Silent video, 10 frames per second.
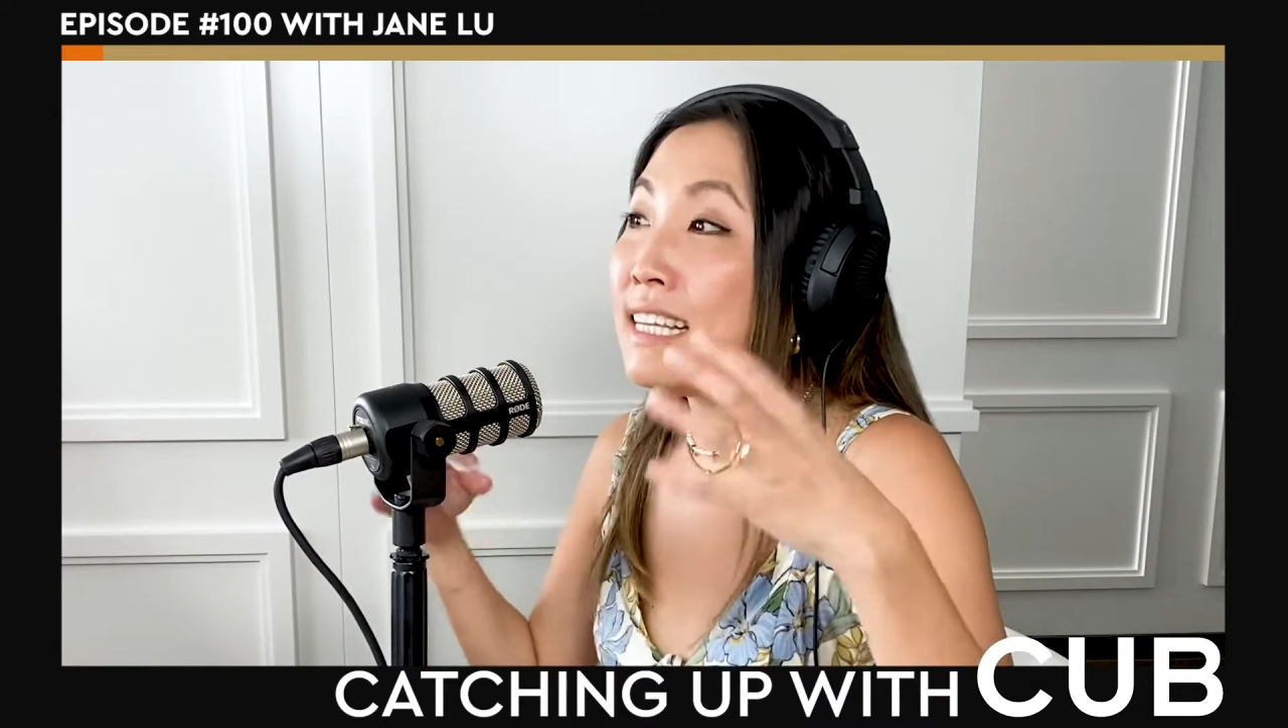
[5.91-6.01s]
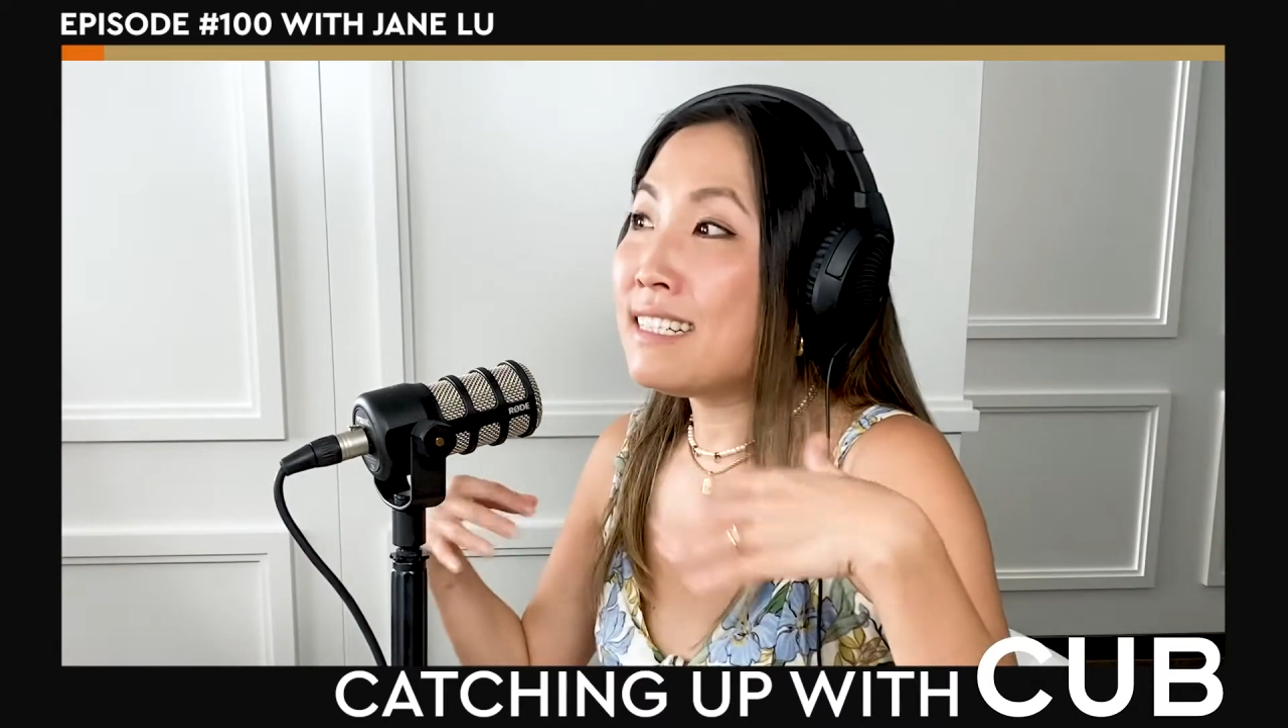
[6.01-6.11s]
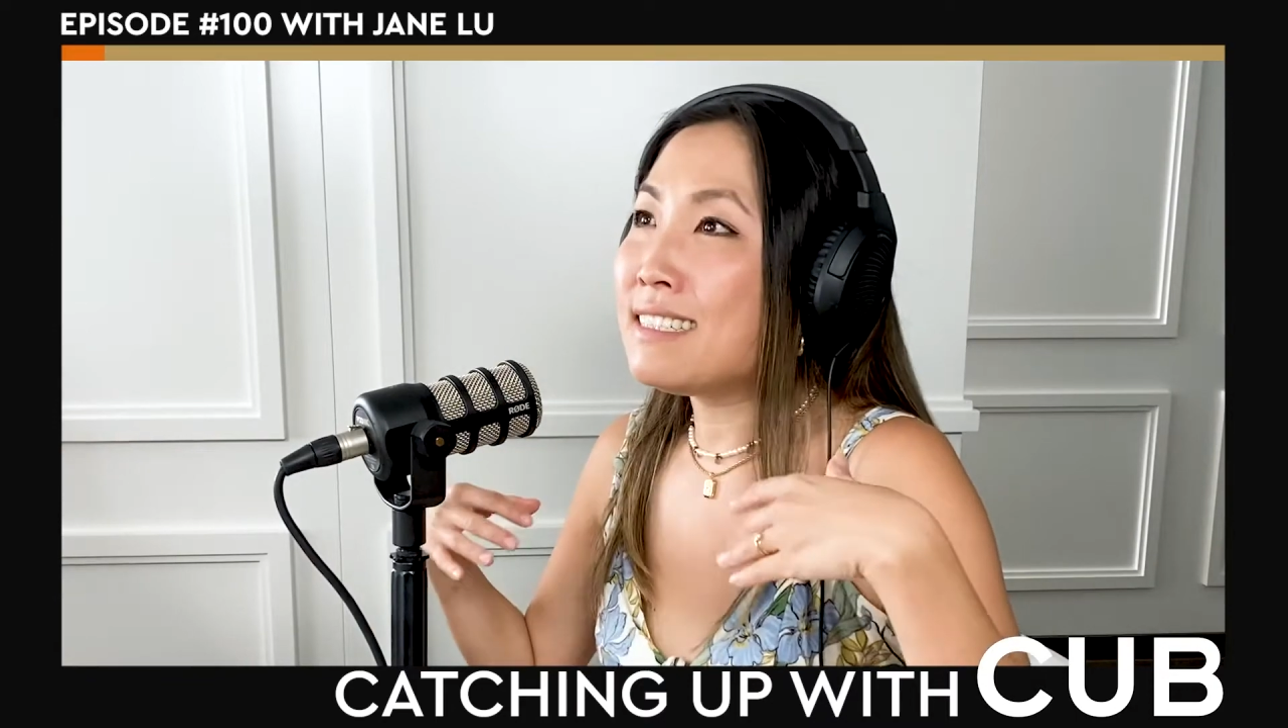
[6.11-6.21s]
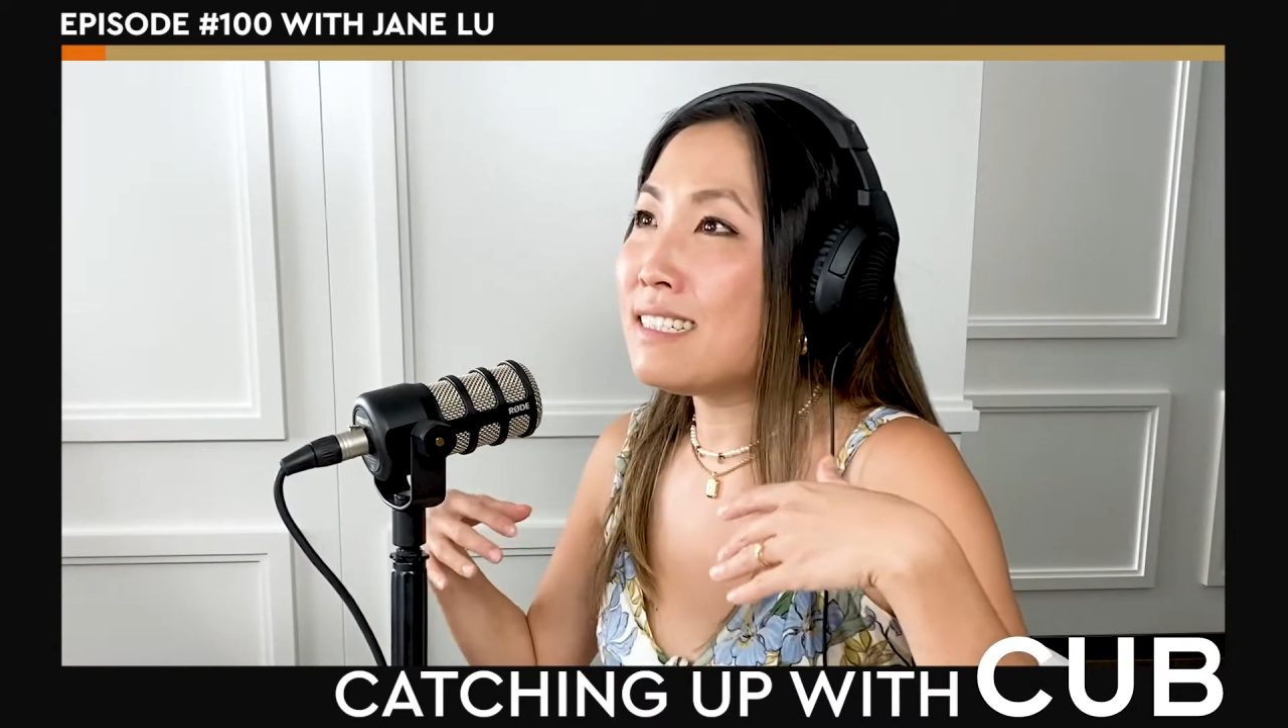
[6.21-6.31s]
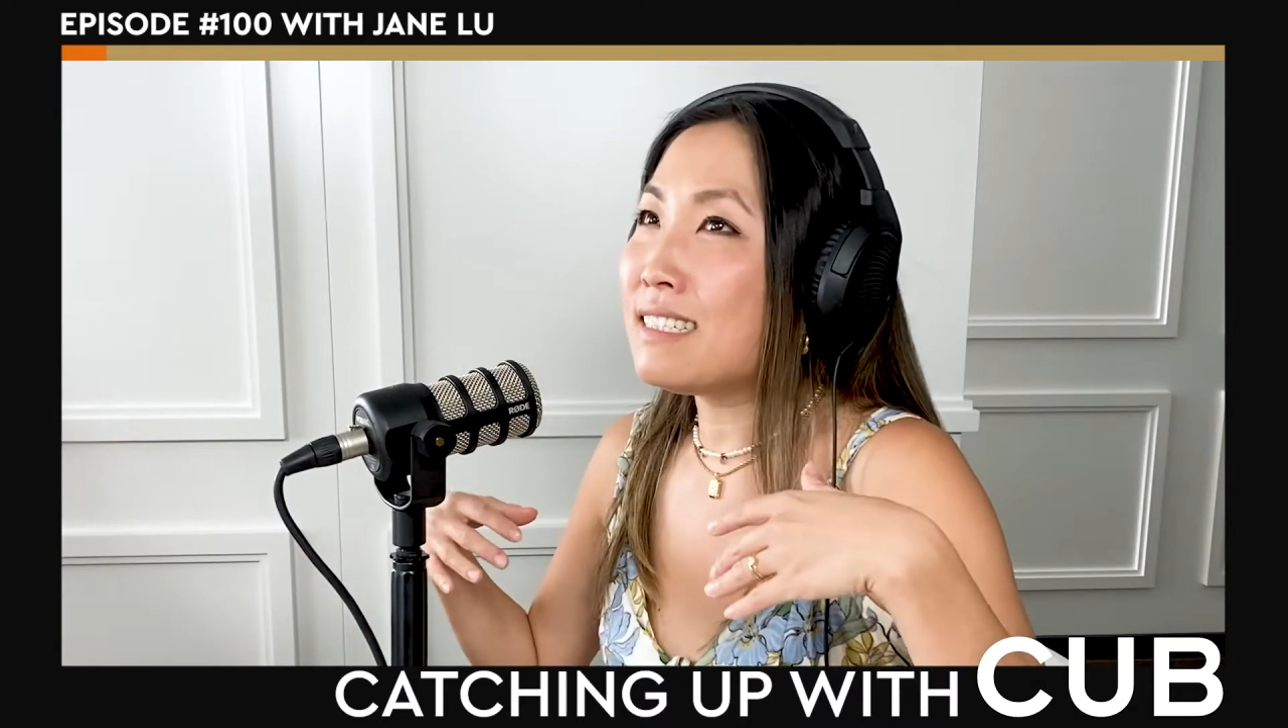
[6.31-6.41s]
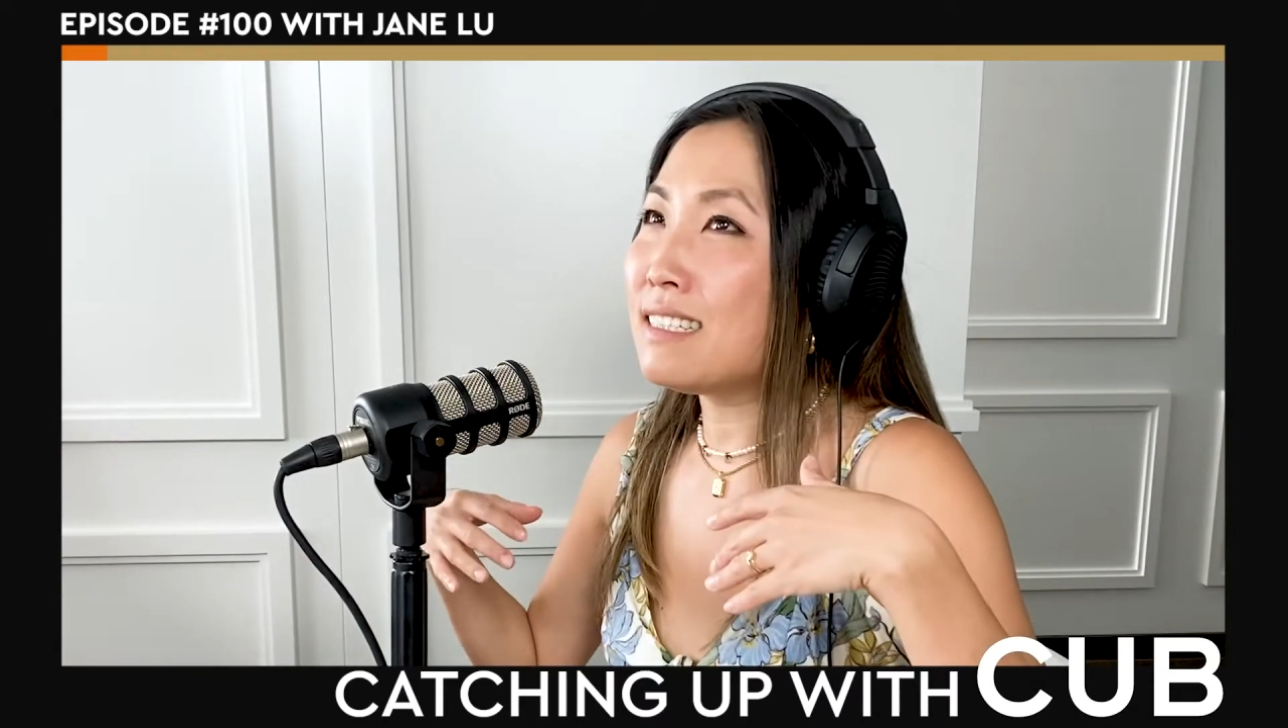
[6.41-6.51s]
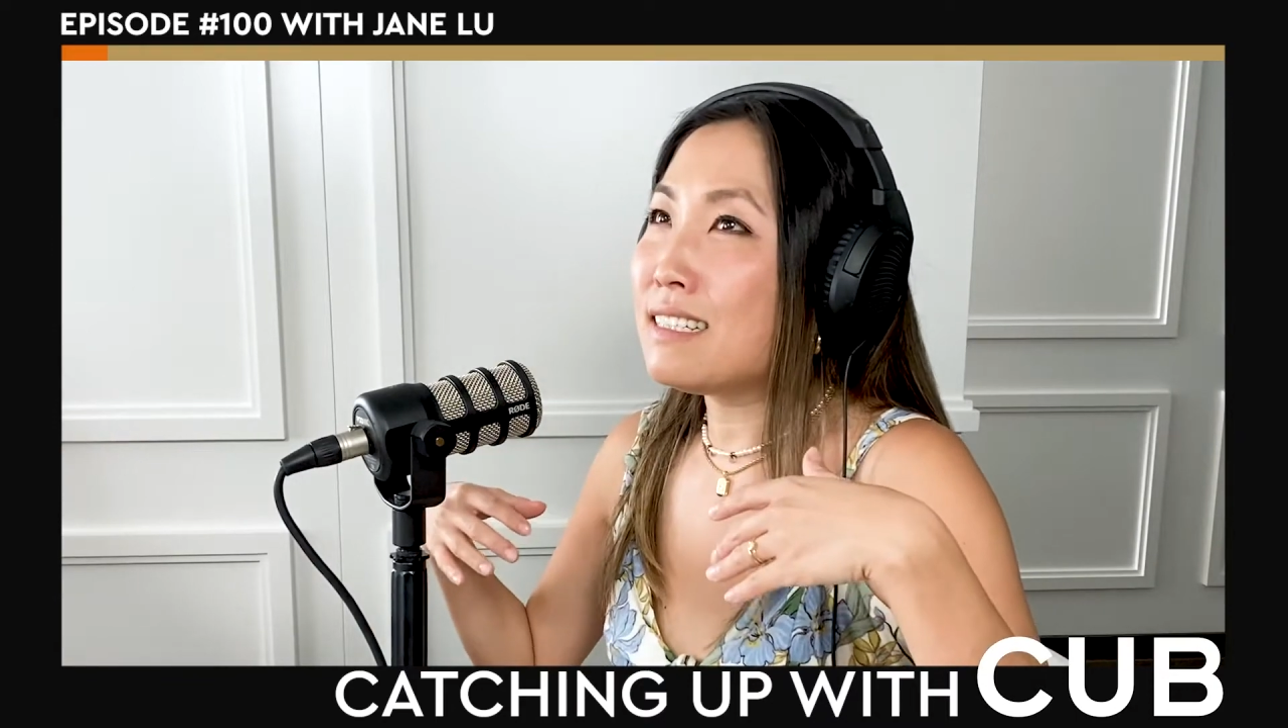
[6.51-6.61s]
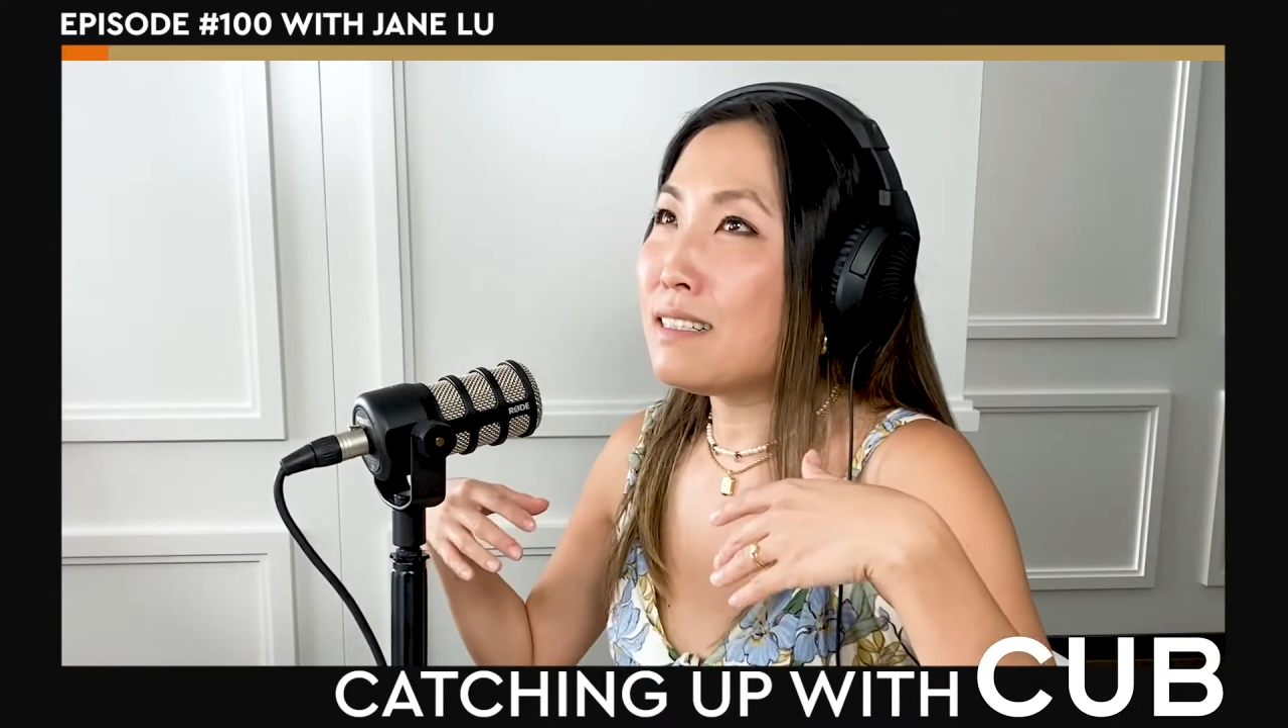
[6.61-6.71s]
this is